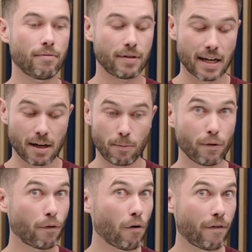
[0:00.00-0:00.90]

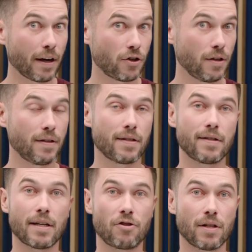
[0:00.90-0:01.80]
ZMU-4 functions,
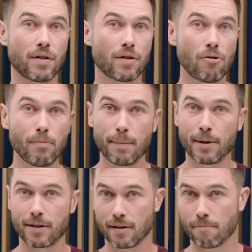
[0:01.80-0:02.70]
such as zoom
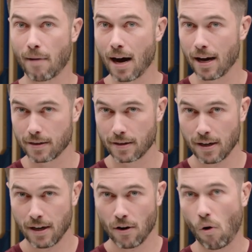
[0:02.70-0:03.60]
limits and marks,
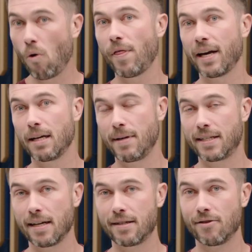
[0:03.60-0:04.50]
or they can be
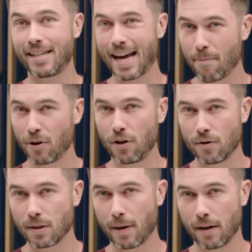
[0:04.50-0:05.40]
set to camera
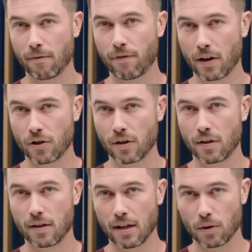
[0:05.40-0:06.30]
user button
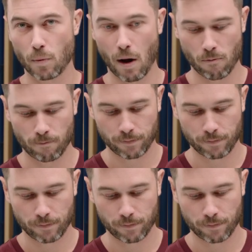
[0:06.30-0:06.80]
functions as well.